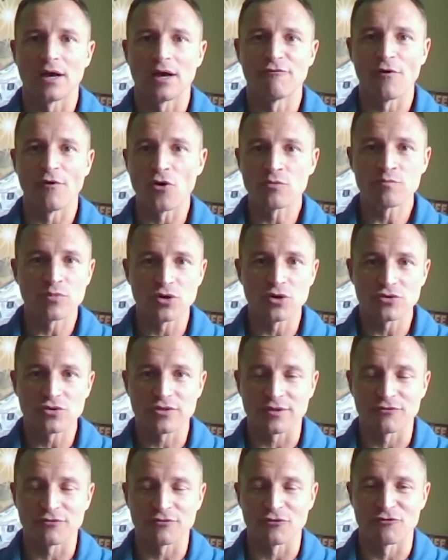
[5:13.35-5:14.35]
phone booth,
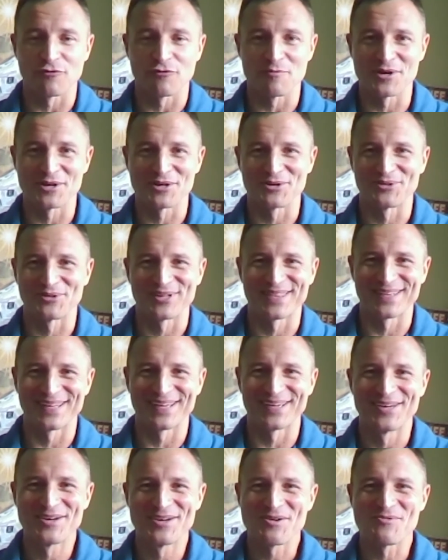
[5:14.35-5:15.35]
if you're familiar with
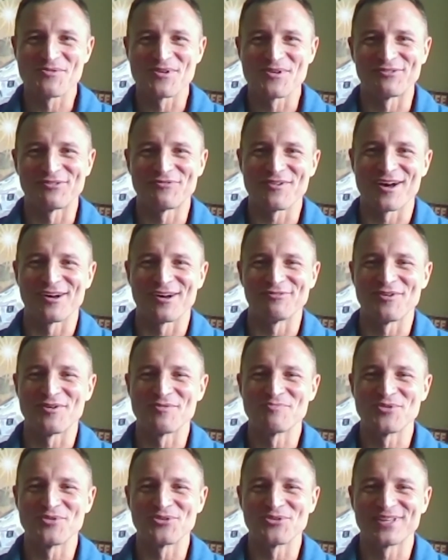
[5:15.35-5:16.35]
what a
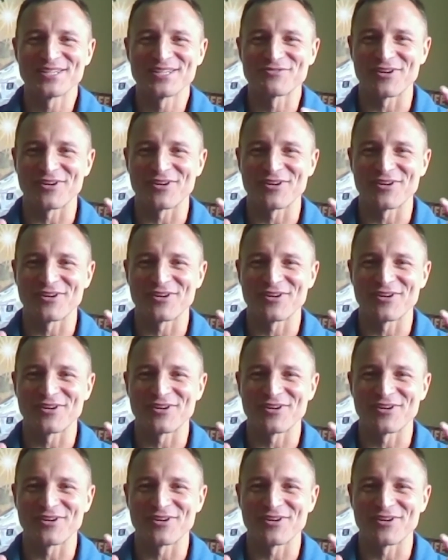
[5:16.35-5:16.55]
phone booth is.